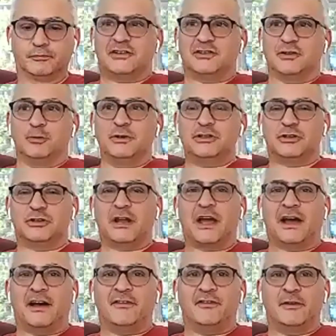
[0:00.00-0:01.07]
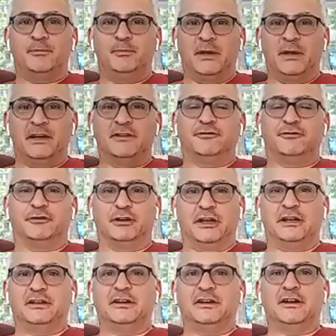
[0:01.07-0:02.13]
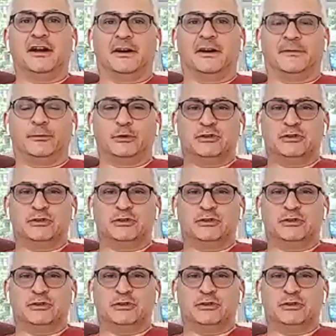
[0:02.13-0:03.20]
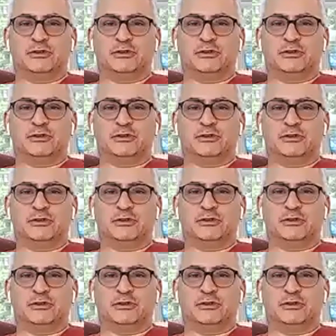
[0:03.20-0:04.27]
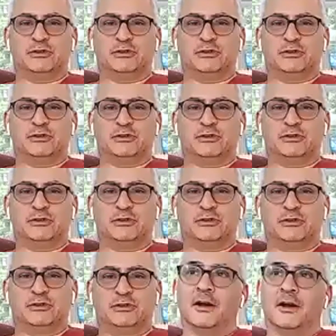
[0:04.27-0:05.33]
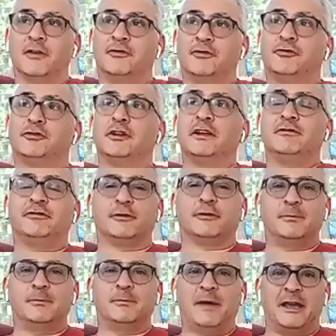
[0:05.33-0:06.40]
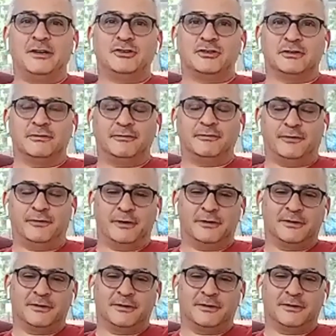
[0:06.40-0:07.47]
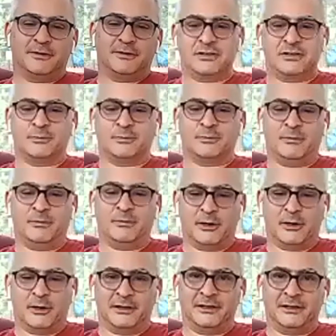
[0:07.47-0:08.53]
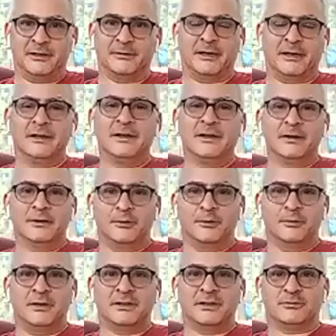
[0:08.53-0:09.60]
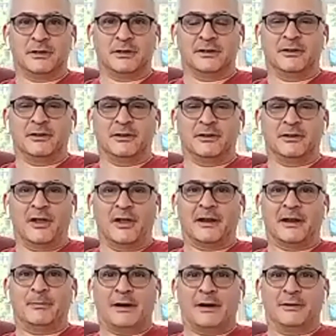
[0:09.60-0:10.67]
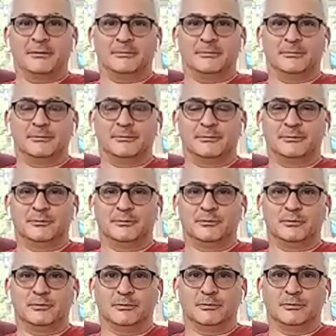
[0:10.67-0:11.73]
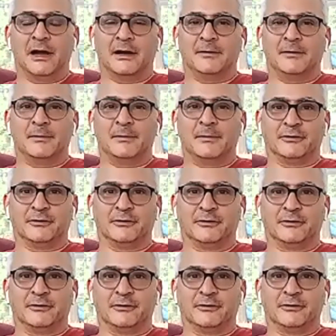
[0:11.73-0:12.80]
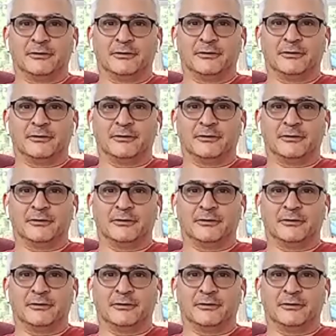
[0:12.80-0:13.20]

So we should have a big Flynn conversation with a Flynn-formation-filled conversation with Marty Lederman, who has written a lot about the Michael Flynn